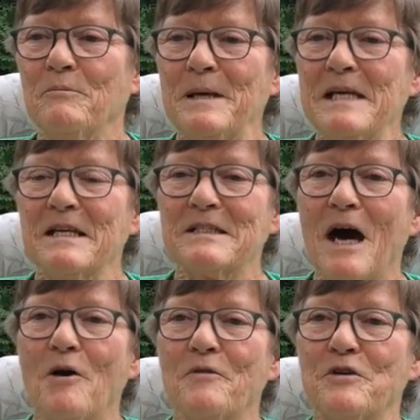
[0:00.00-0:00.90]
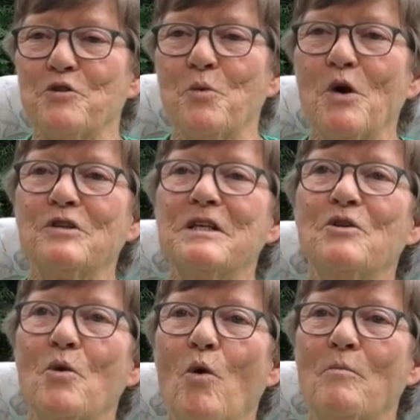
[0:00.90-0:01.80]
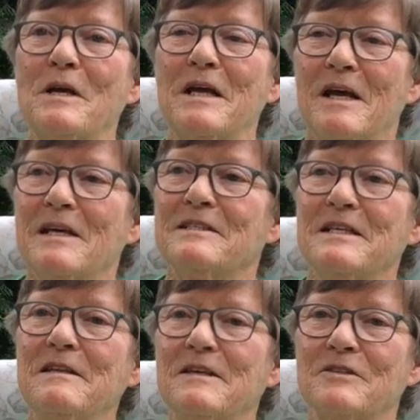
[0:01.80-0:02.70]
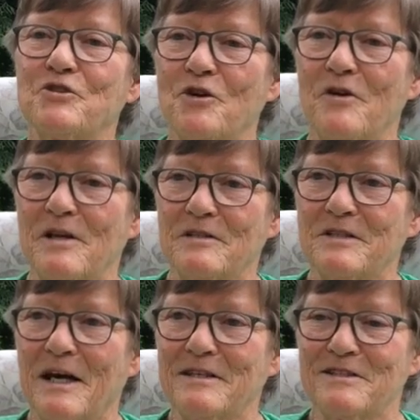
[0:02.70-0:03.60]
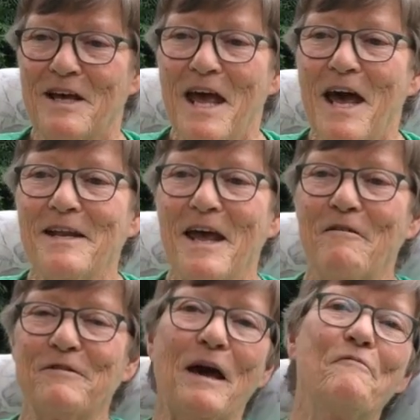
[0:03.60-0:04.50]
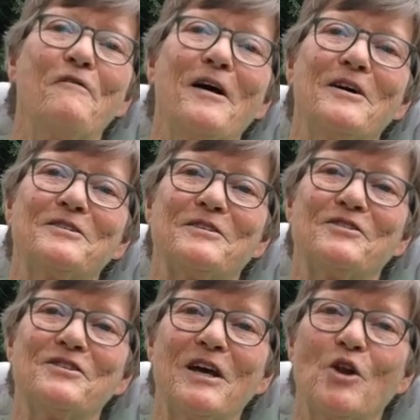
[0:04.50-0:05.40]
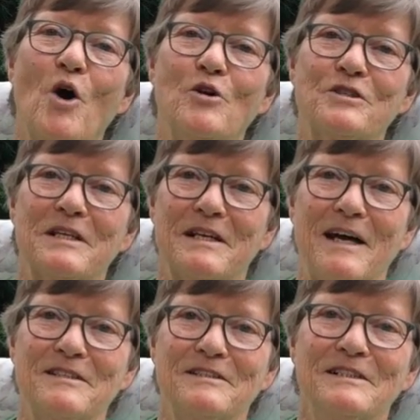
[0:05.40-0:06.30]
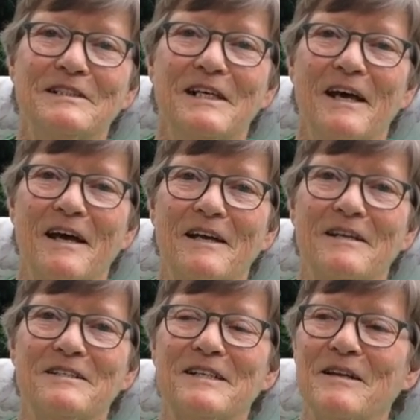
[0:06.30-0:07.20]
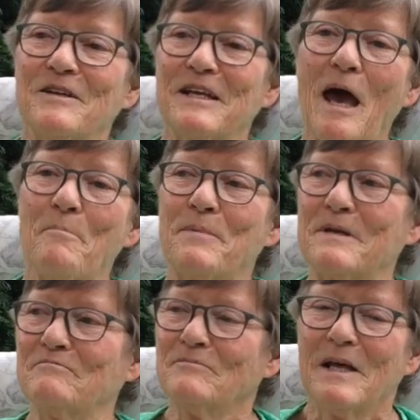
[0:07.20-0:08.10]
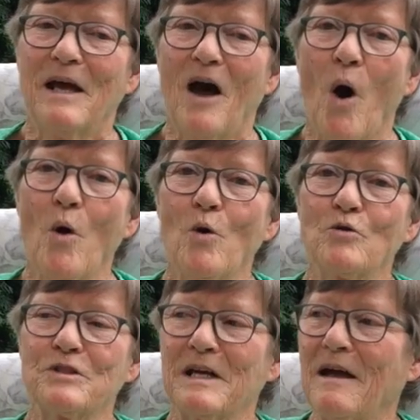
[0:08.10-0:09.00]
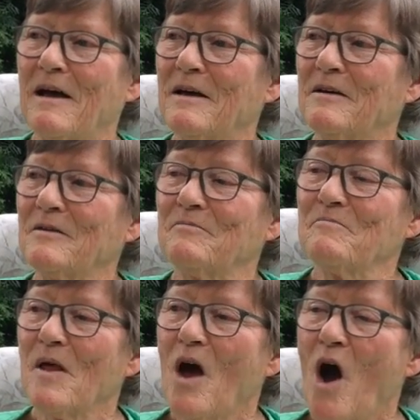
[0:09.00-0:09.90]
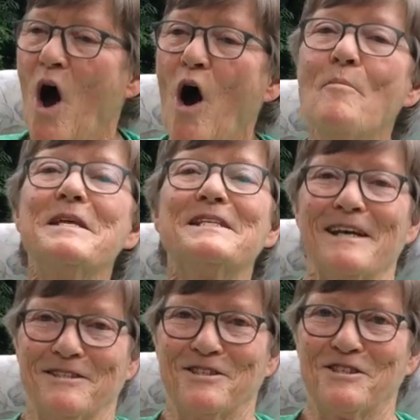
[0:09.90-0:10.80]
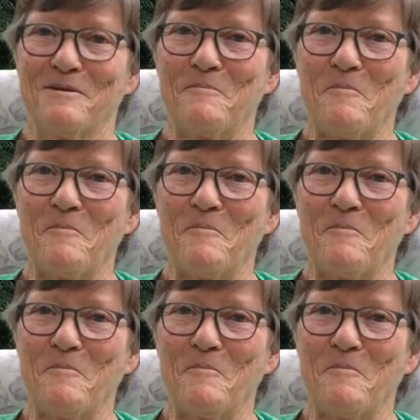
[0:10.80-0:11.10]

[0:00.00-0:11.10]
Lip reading: be in a town that you weren't in normally, see the historical sites, and have campfires and sing-alongs at night, and then camp in old army tents.